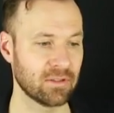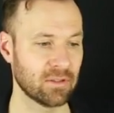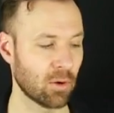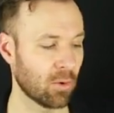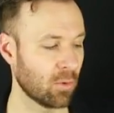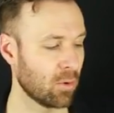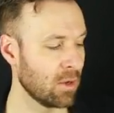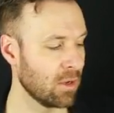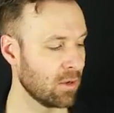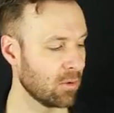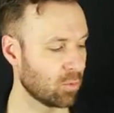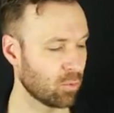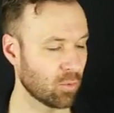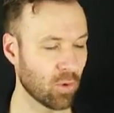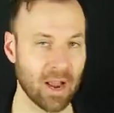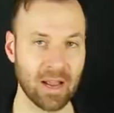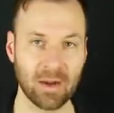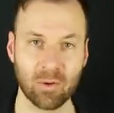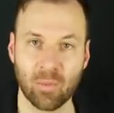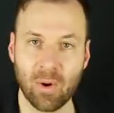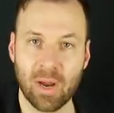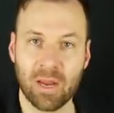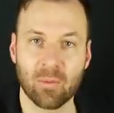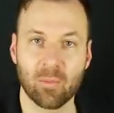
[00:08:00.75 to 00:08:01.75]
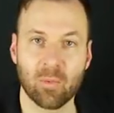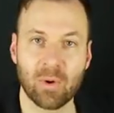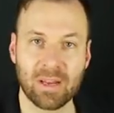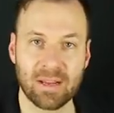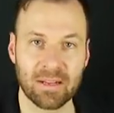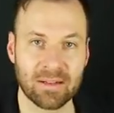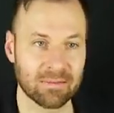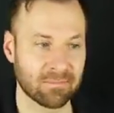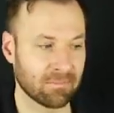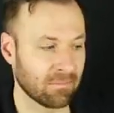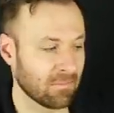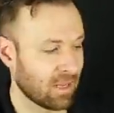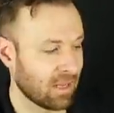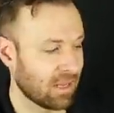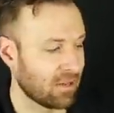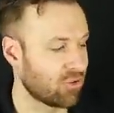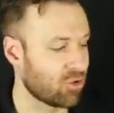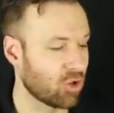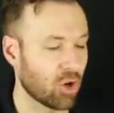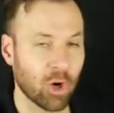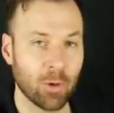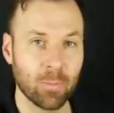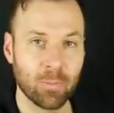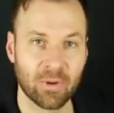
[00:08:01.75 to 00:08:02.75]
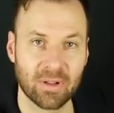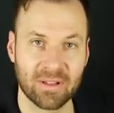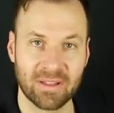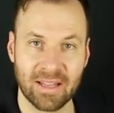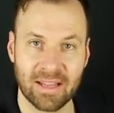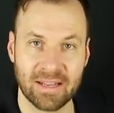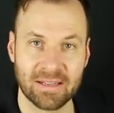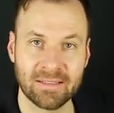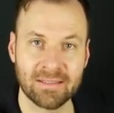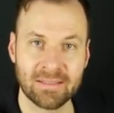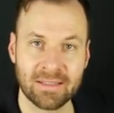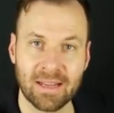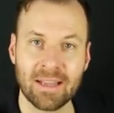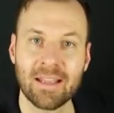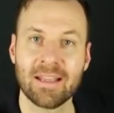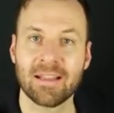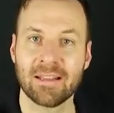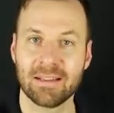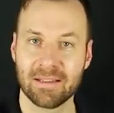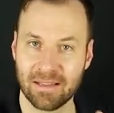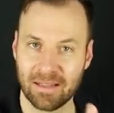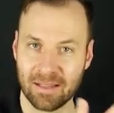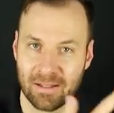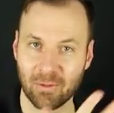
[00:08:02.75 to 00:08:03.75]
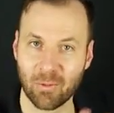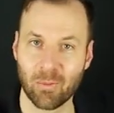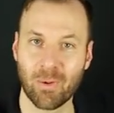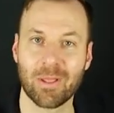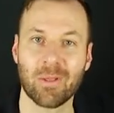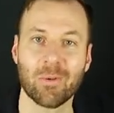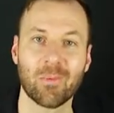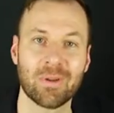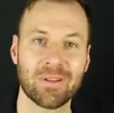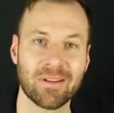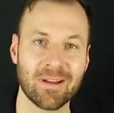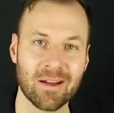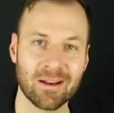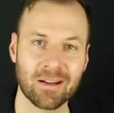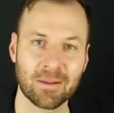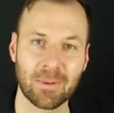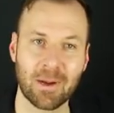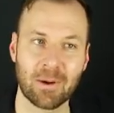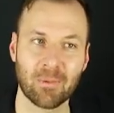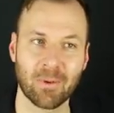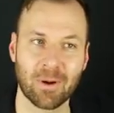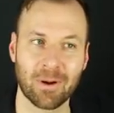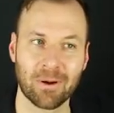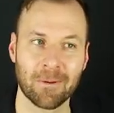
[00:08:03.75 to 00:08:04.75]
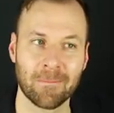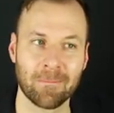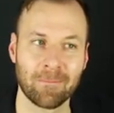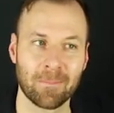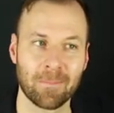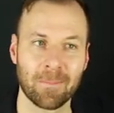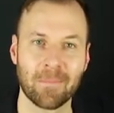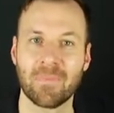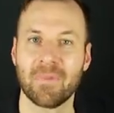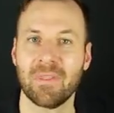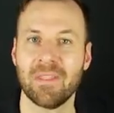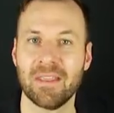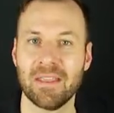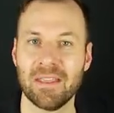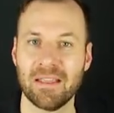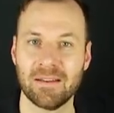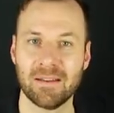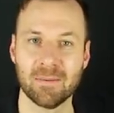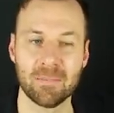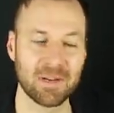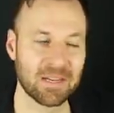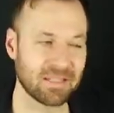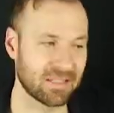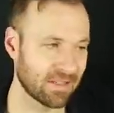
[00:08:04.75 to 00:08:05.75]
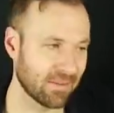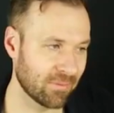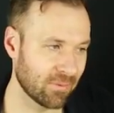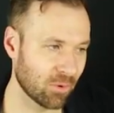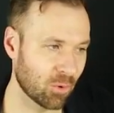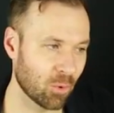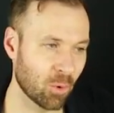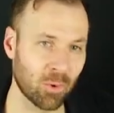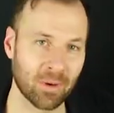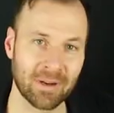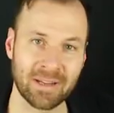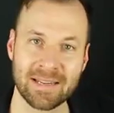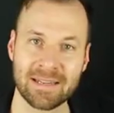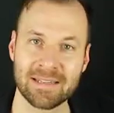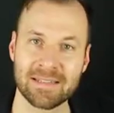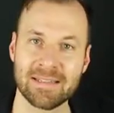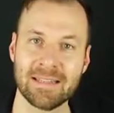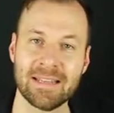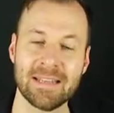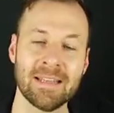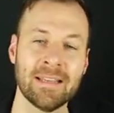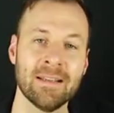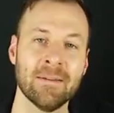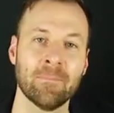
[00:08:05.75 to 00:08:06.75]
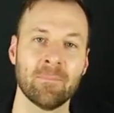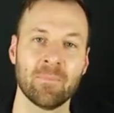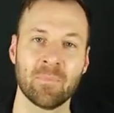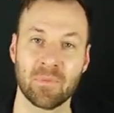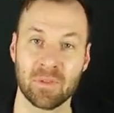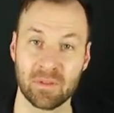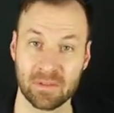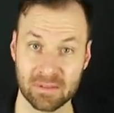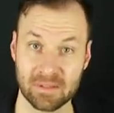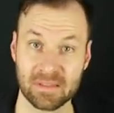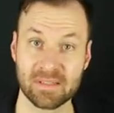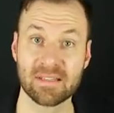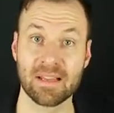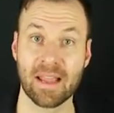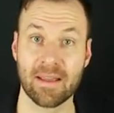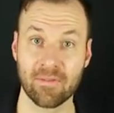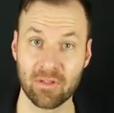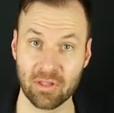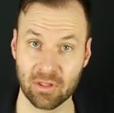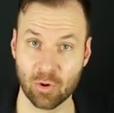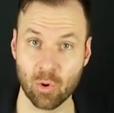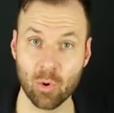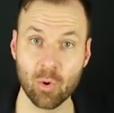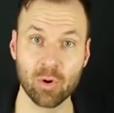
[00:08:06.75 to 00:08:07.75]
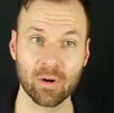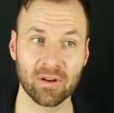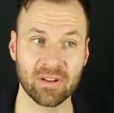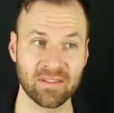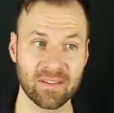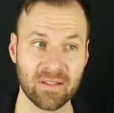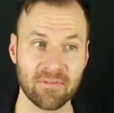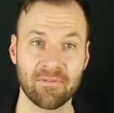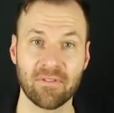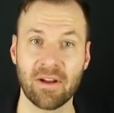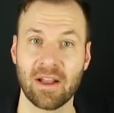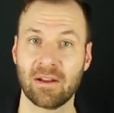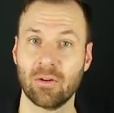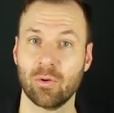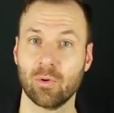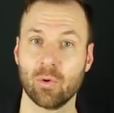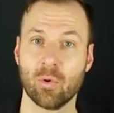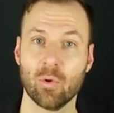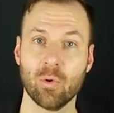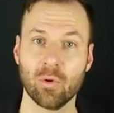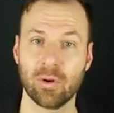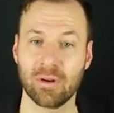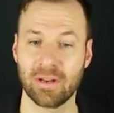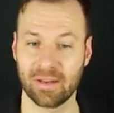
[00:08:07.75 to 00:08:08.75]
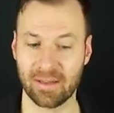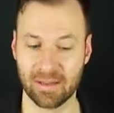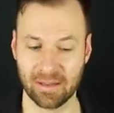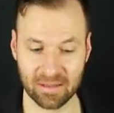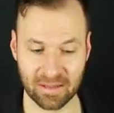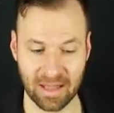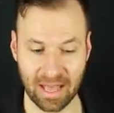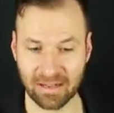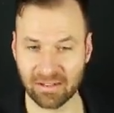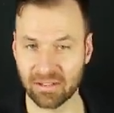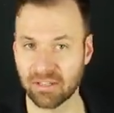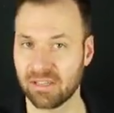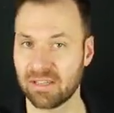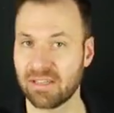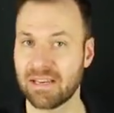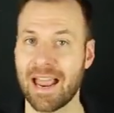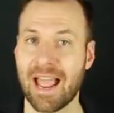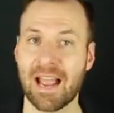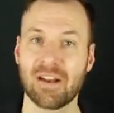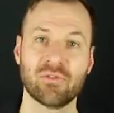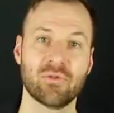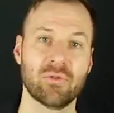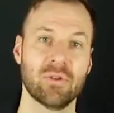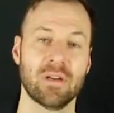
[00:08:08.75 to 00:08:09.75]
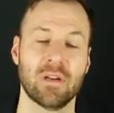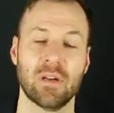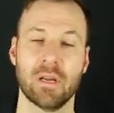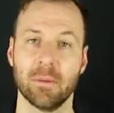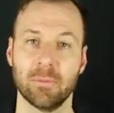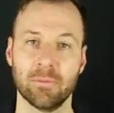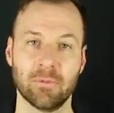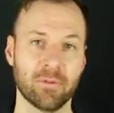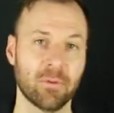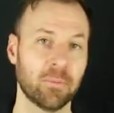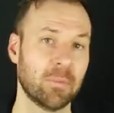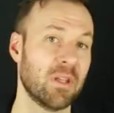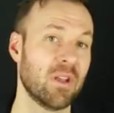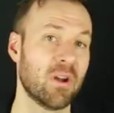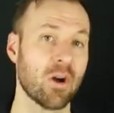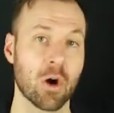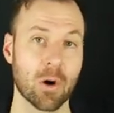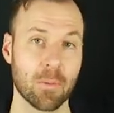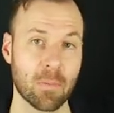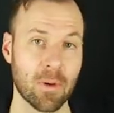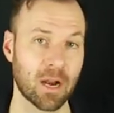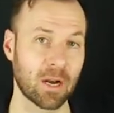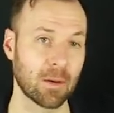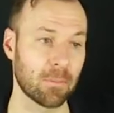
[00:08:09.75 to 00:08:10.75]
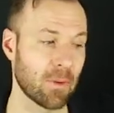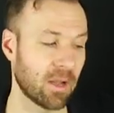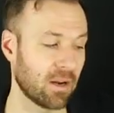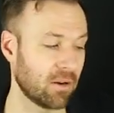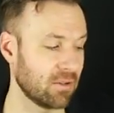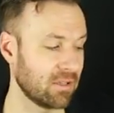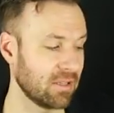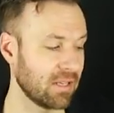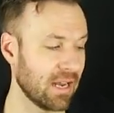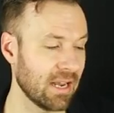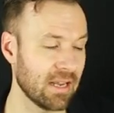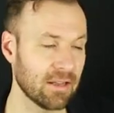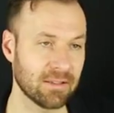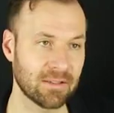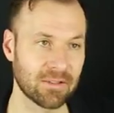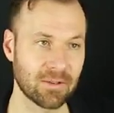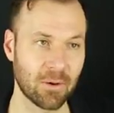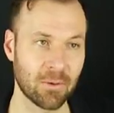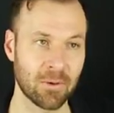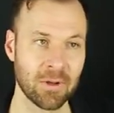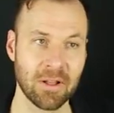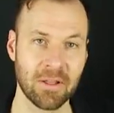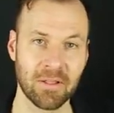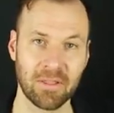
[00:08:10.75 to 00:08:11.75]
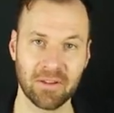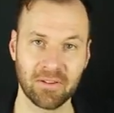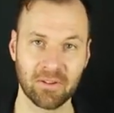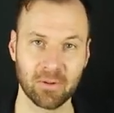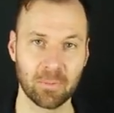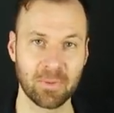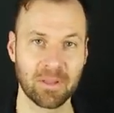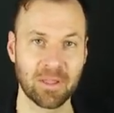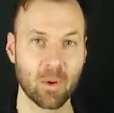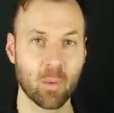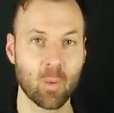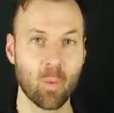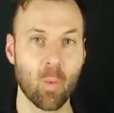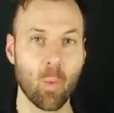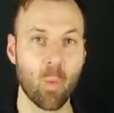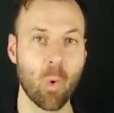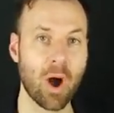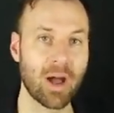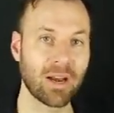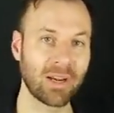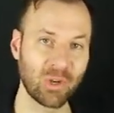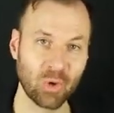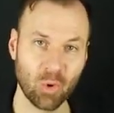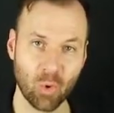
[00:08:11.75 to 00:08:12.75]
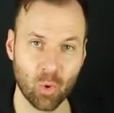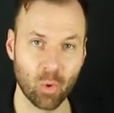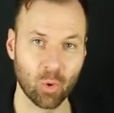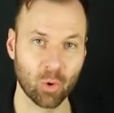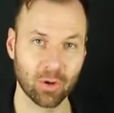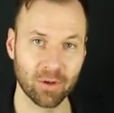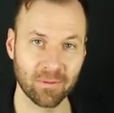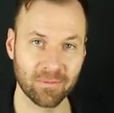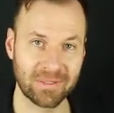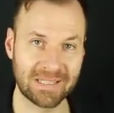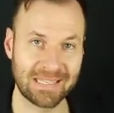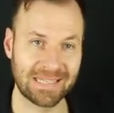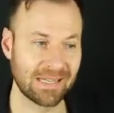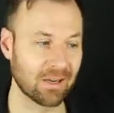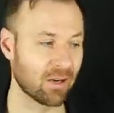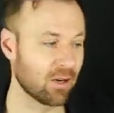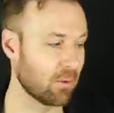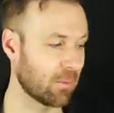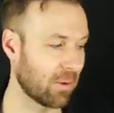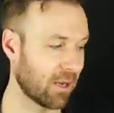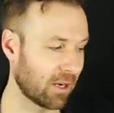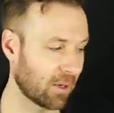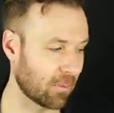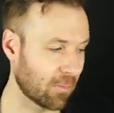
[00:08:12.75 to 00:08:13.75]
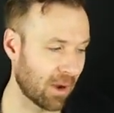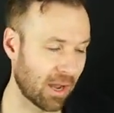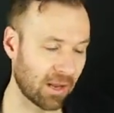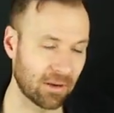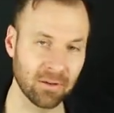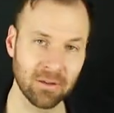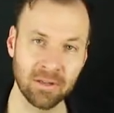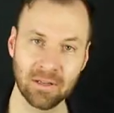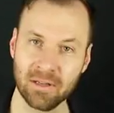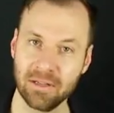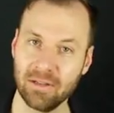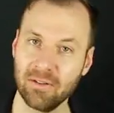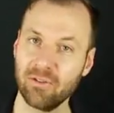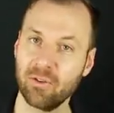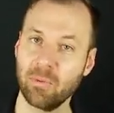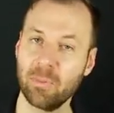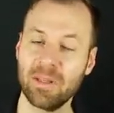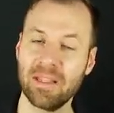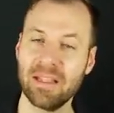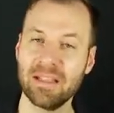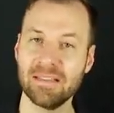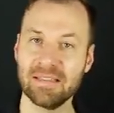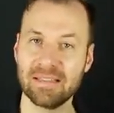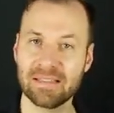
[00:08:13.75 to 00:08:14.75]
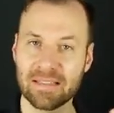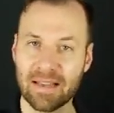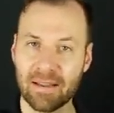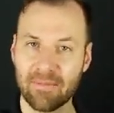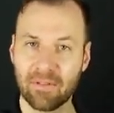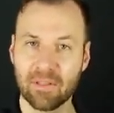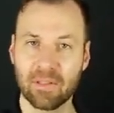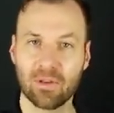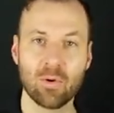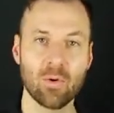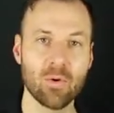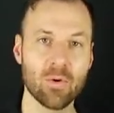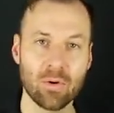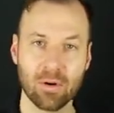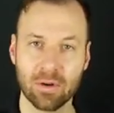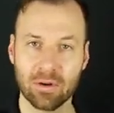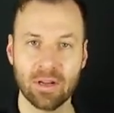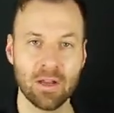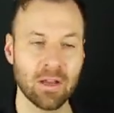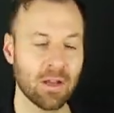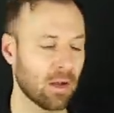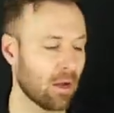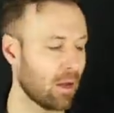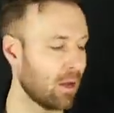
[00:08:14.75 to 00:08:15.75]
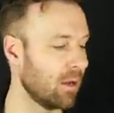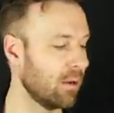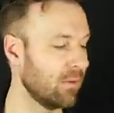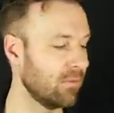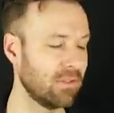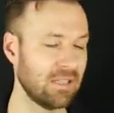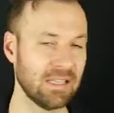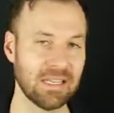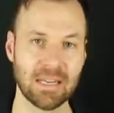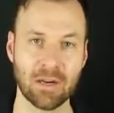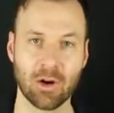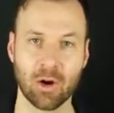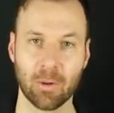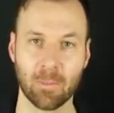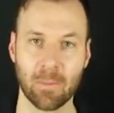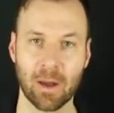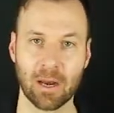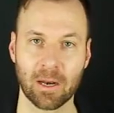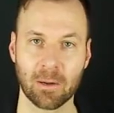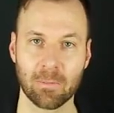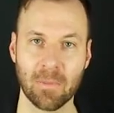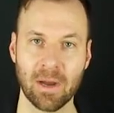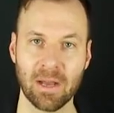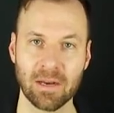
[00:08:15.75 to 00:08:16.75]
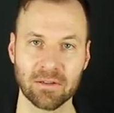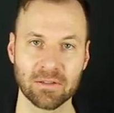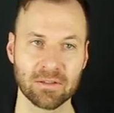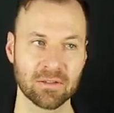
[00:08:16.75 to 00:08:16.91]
So right away we can interpret this in the way that we talked about, where the diminished 7th chord is the 7th chord. It's the final chord that just naturally comes from the harmonic minor scale. So this would be the 1 chord of D harmonic minor. This would be the 7th chord of D harmonic minor.